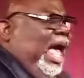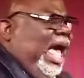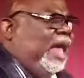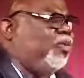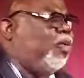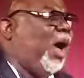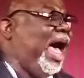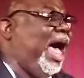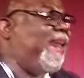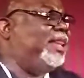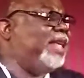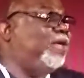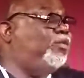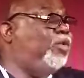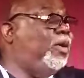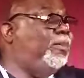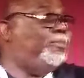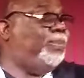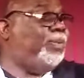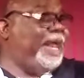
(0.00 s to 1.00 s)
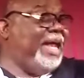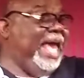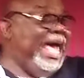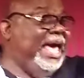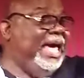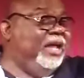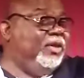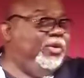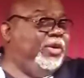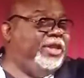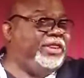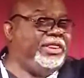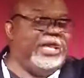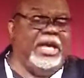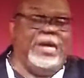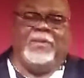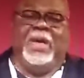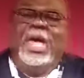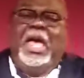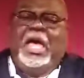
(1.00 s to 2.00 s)
And while they were playing with
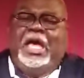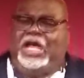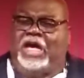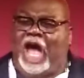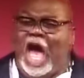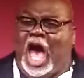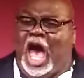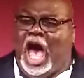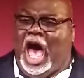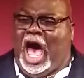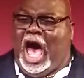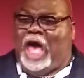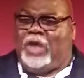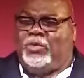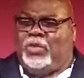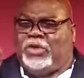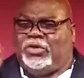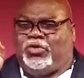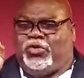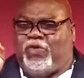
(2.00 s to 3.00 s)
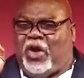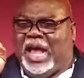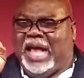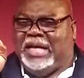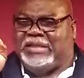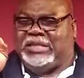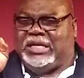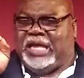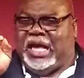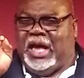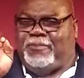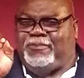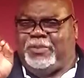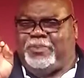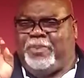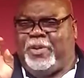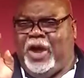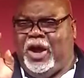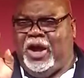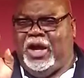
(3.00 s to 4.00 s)
them, God was raising up the
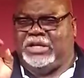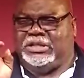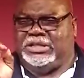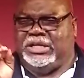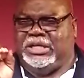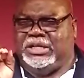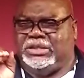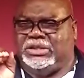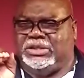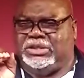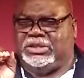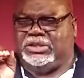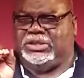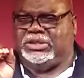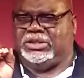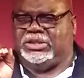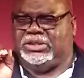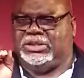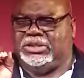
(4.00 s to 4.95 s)
Persians